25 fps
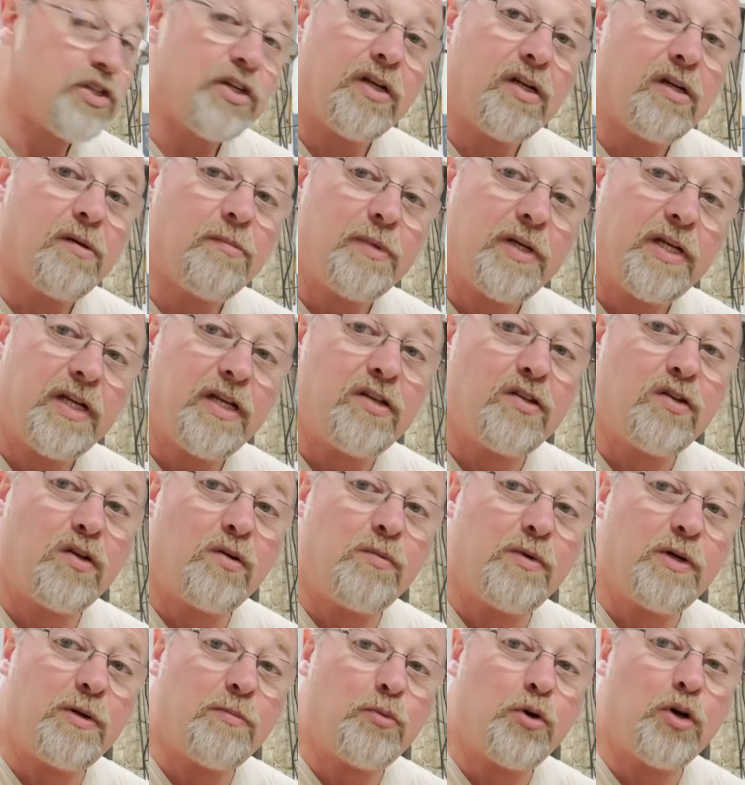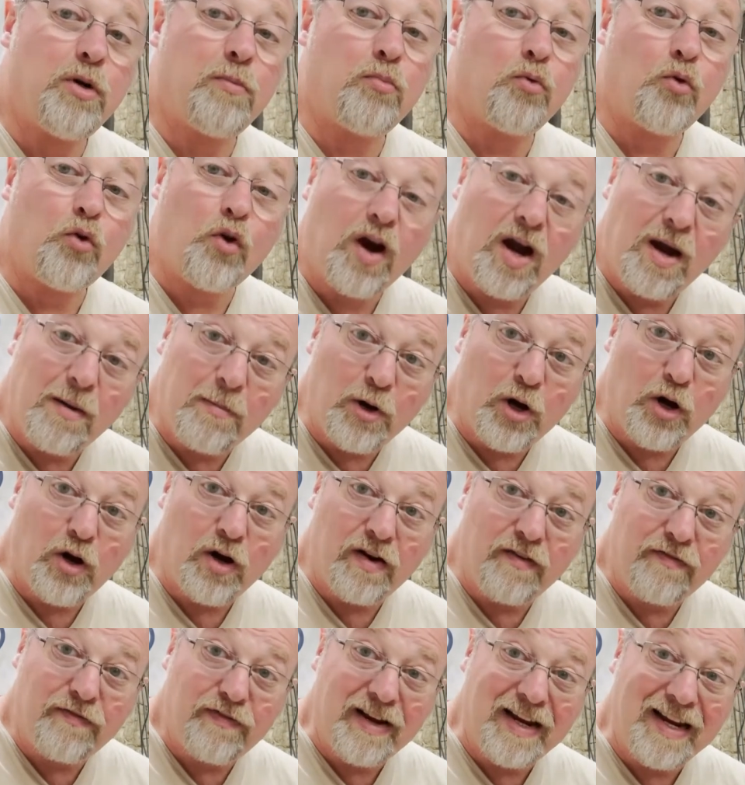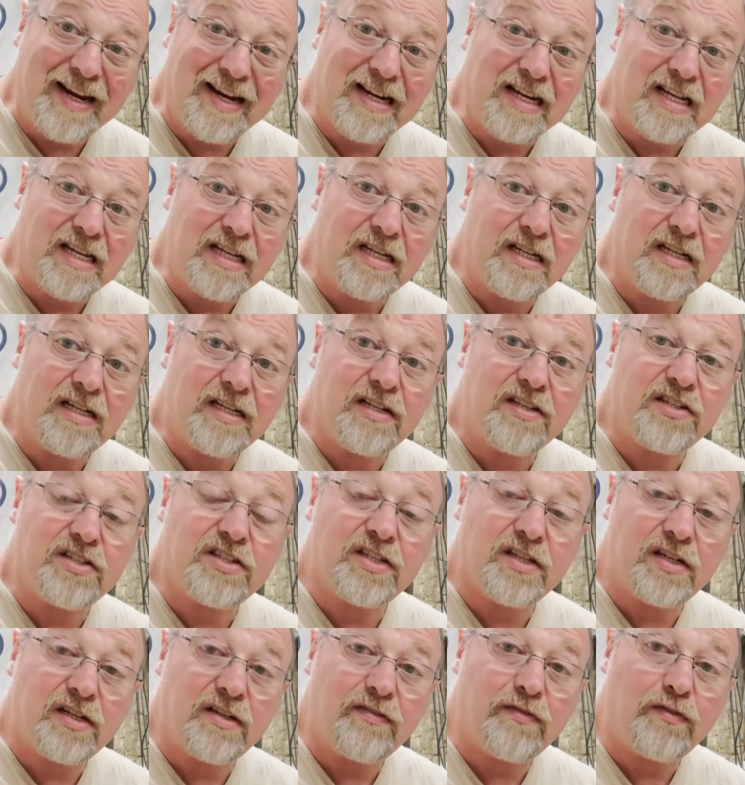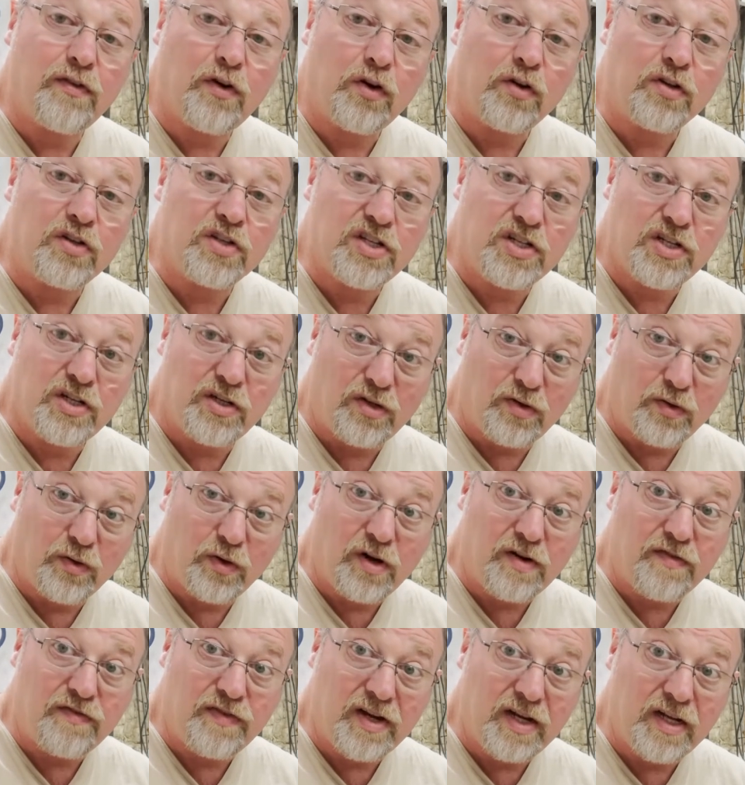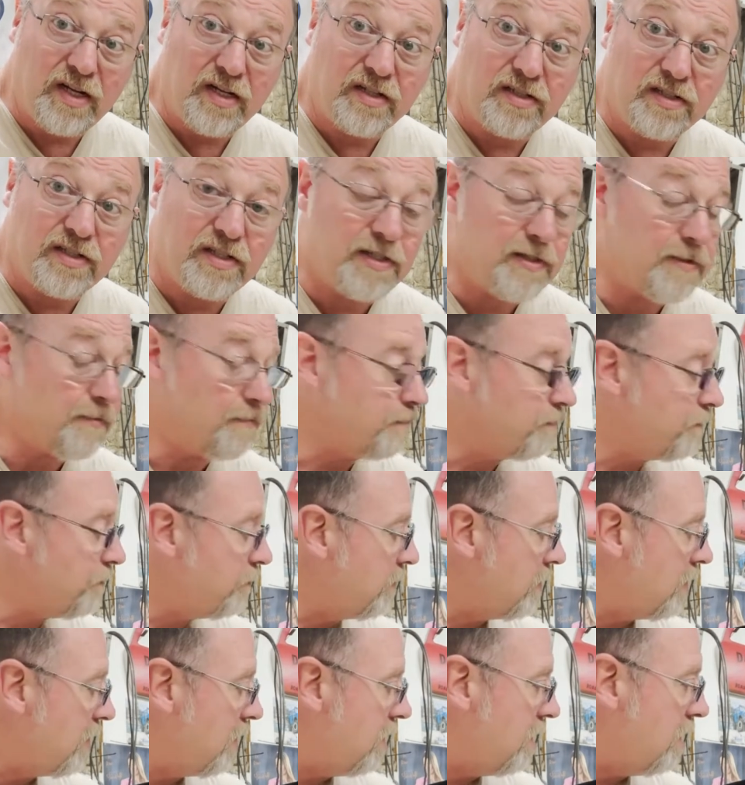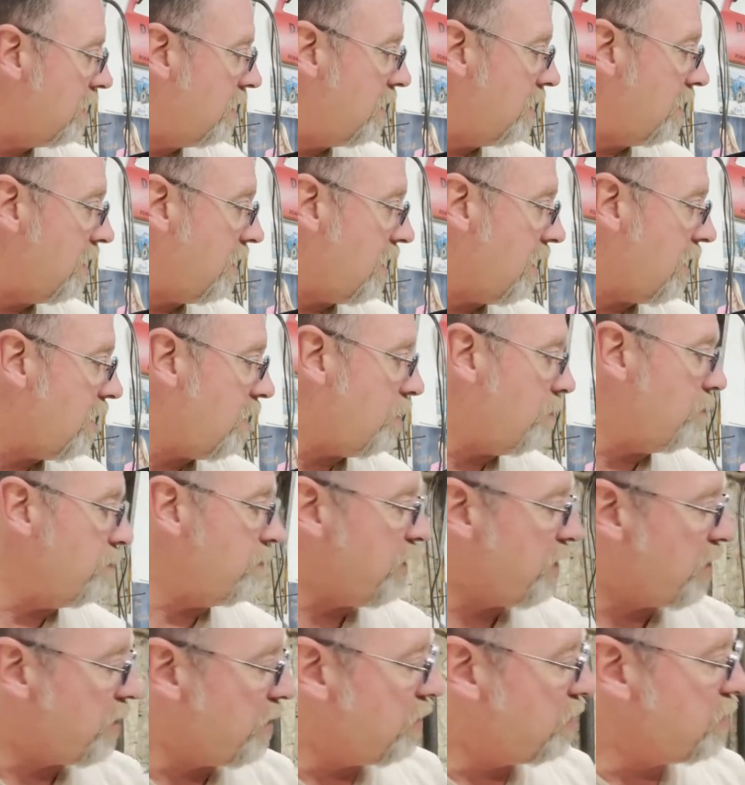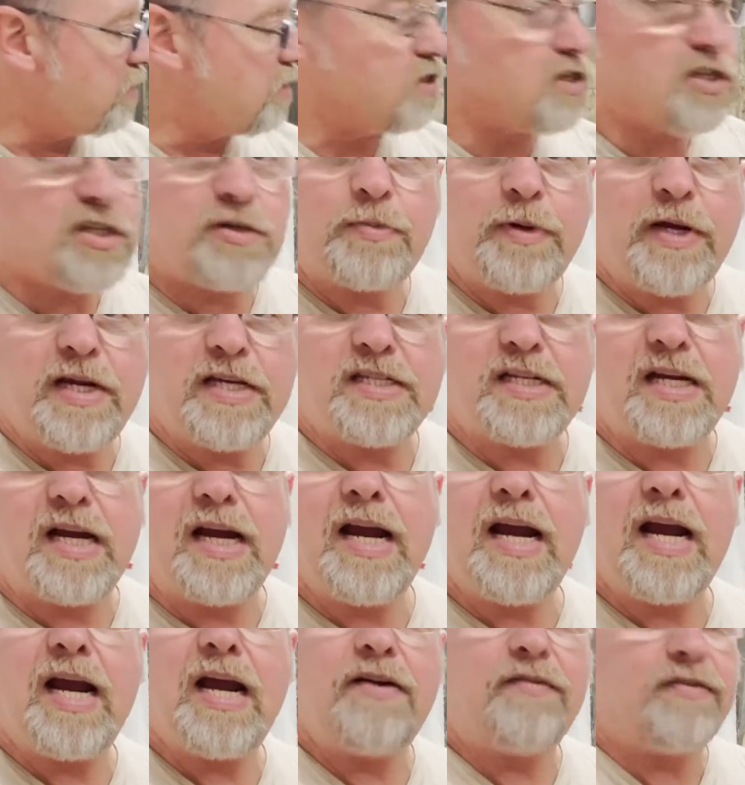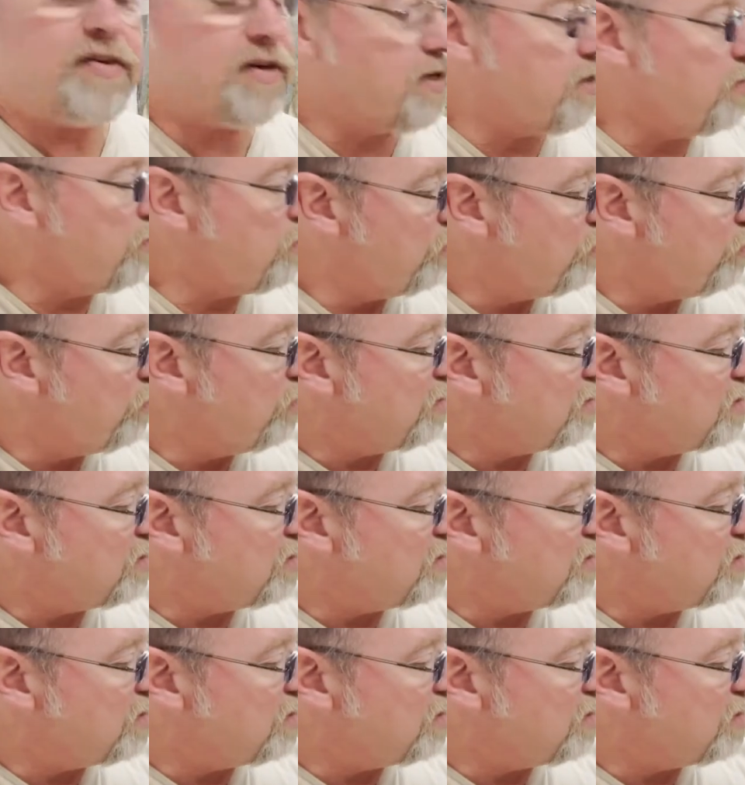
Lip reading: him, and he told me to put a primary fan in instead of auxiliary fans. Now, because of the space I have here, and you can